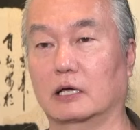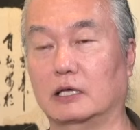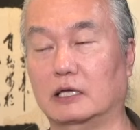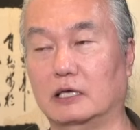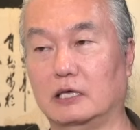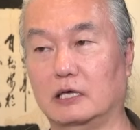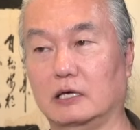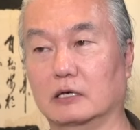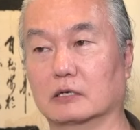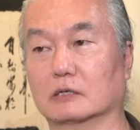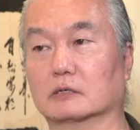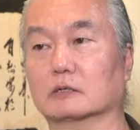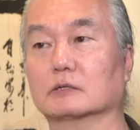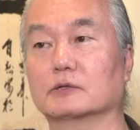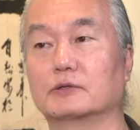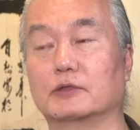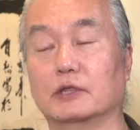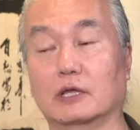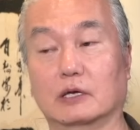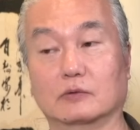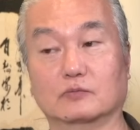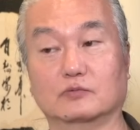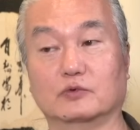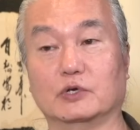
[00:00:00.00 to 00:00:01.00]
killed
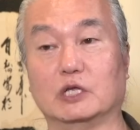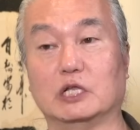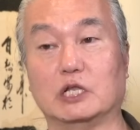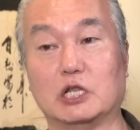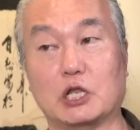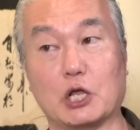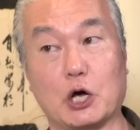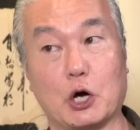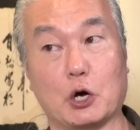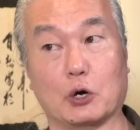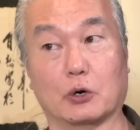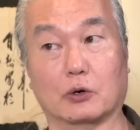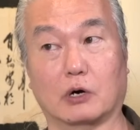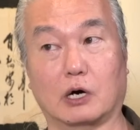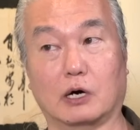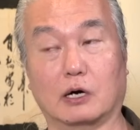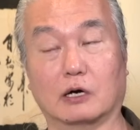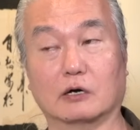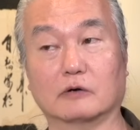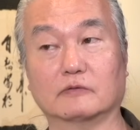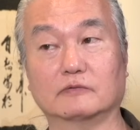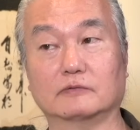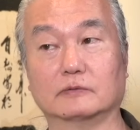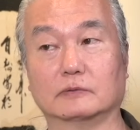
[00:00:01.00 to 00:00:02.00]
that we know
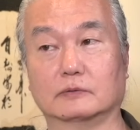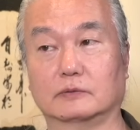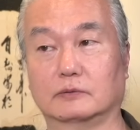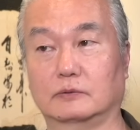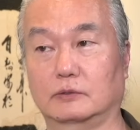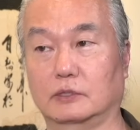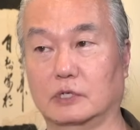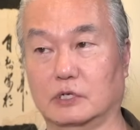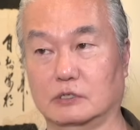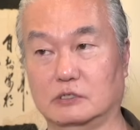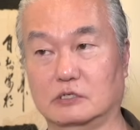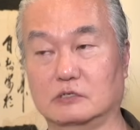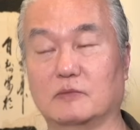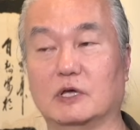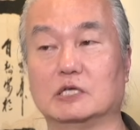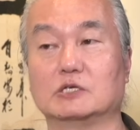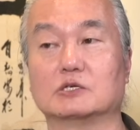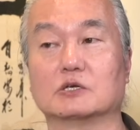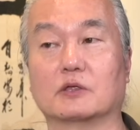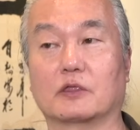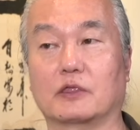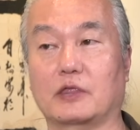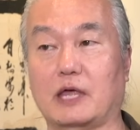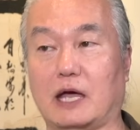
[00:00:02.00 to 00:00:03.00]
of, not to
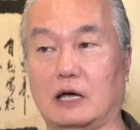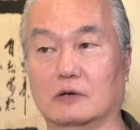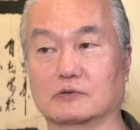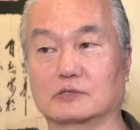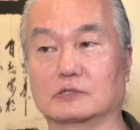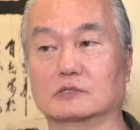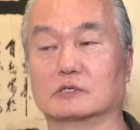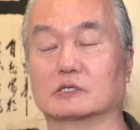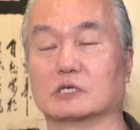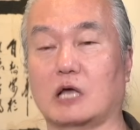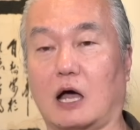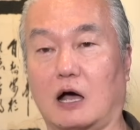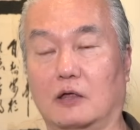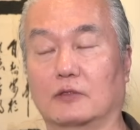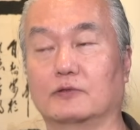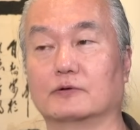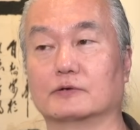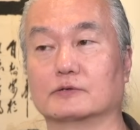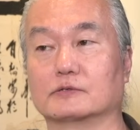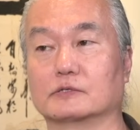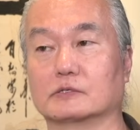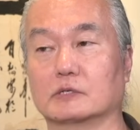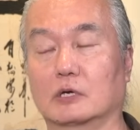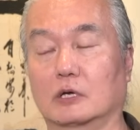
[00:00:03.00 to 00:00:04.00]
mention thousands
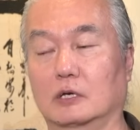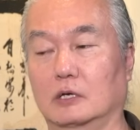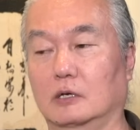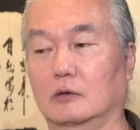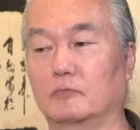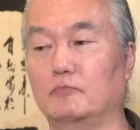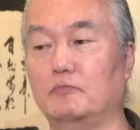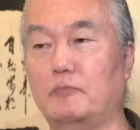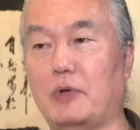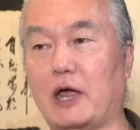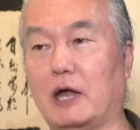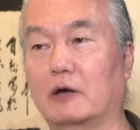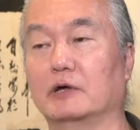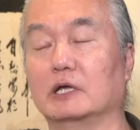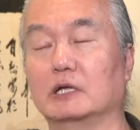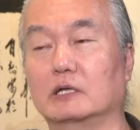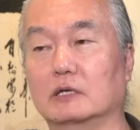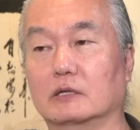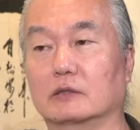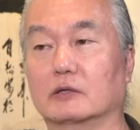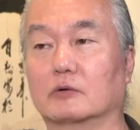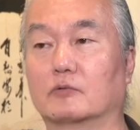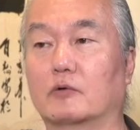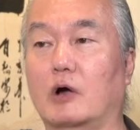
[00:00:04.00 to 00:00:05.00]
others buried
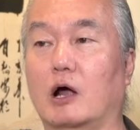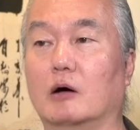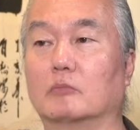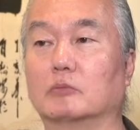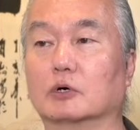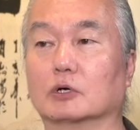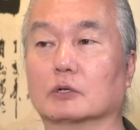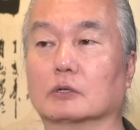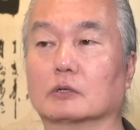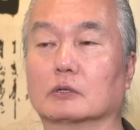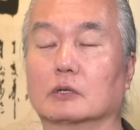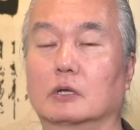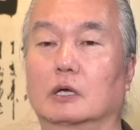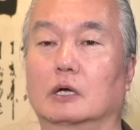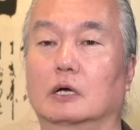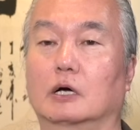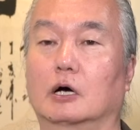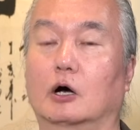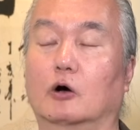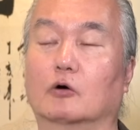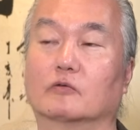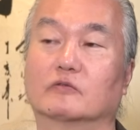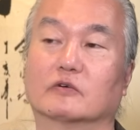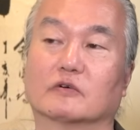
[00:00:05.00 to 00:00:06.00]
in the rubble,
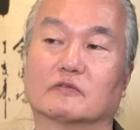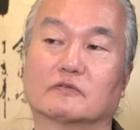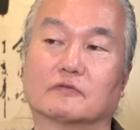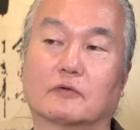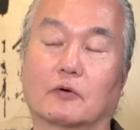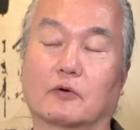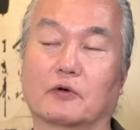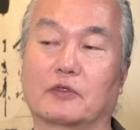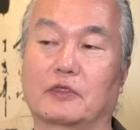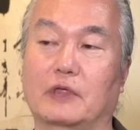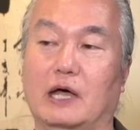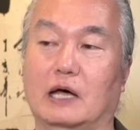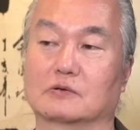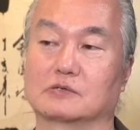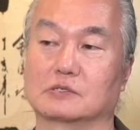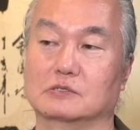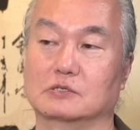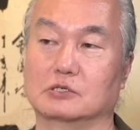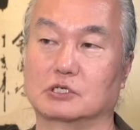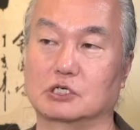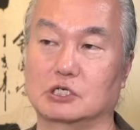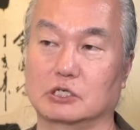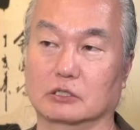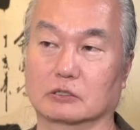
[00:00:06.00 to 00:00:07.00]
over
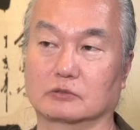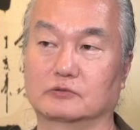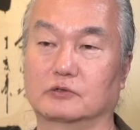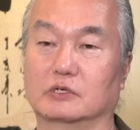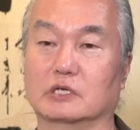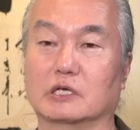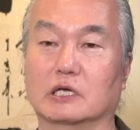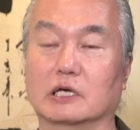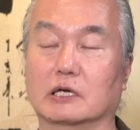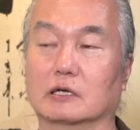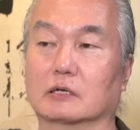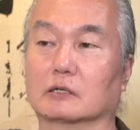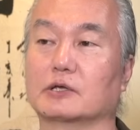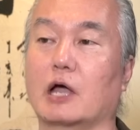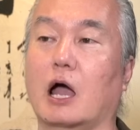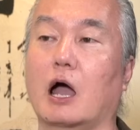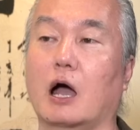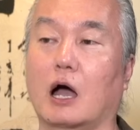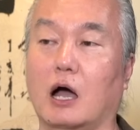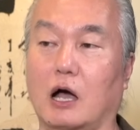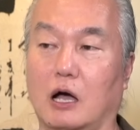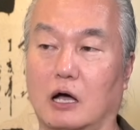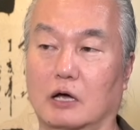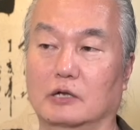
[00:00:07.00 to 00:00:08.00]
4,000 children killed,
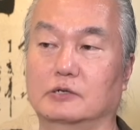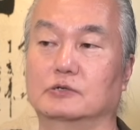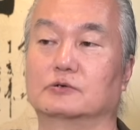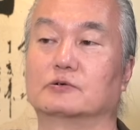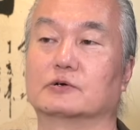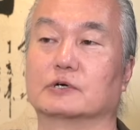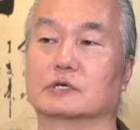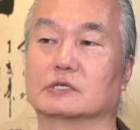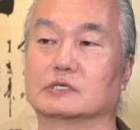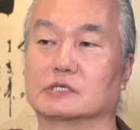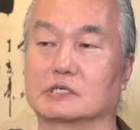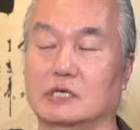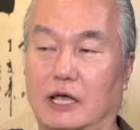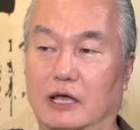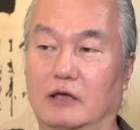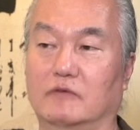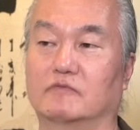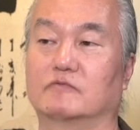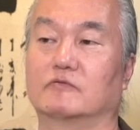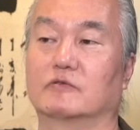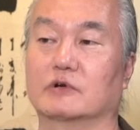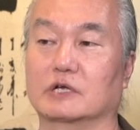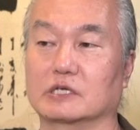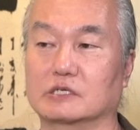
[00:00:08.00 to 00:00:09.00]
hundreds
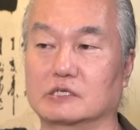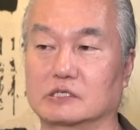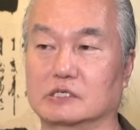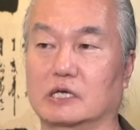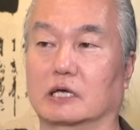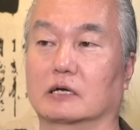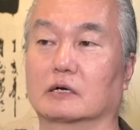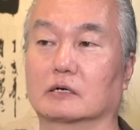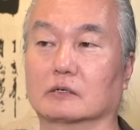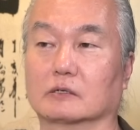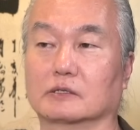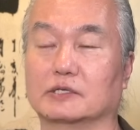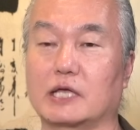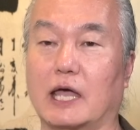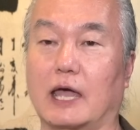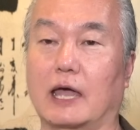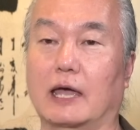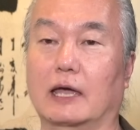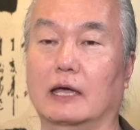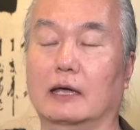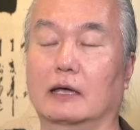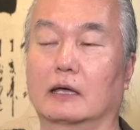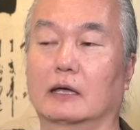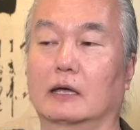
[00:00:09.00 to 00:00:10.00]
every single
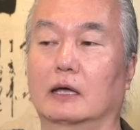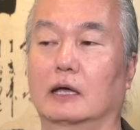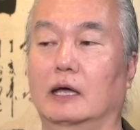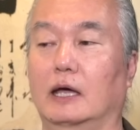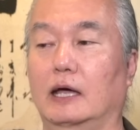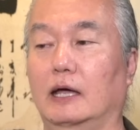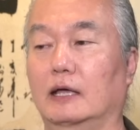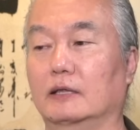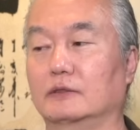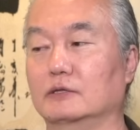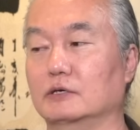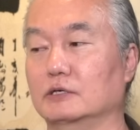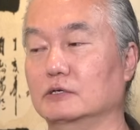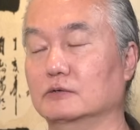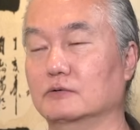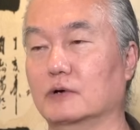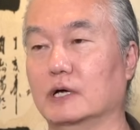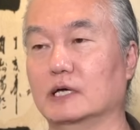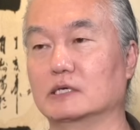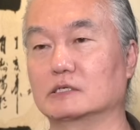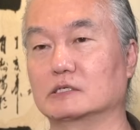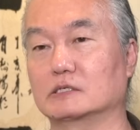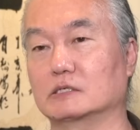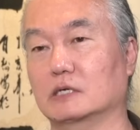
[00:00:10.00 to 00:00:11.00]
day. And the
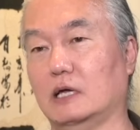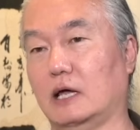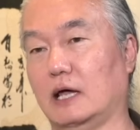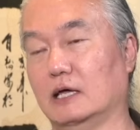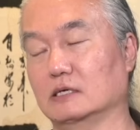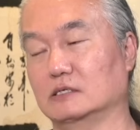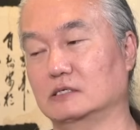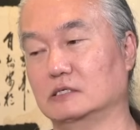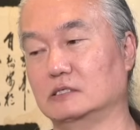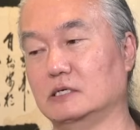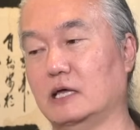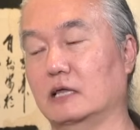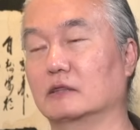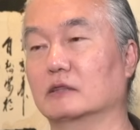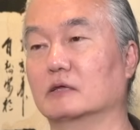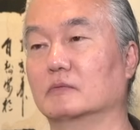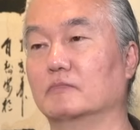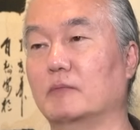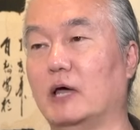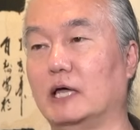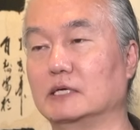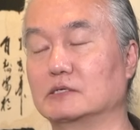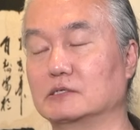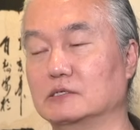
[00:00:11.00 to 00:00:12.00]
US has sent the
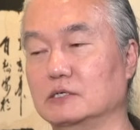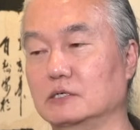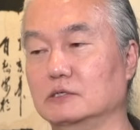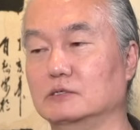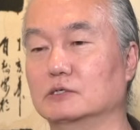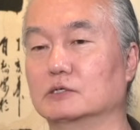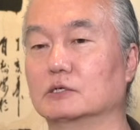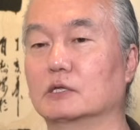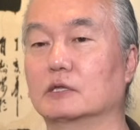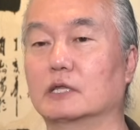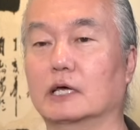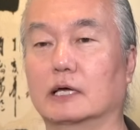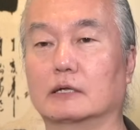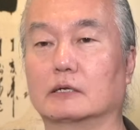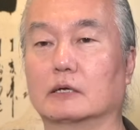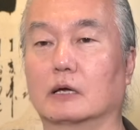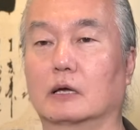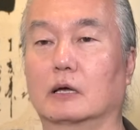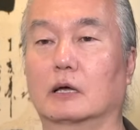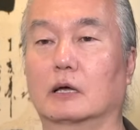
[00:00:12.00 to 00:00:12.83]
message that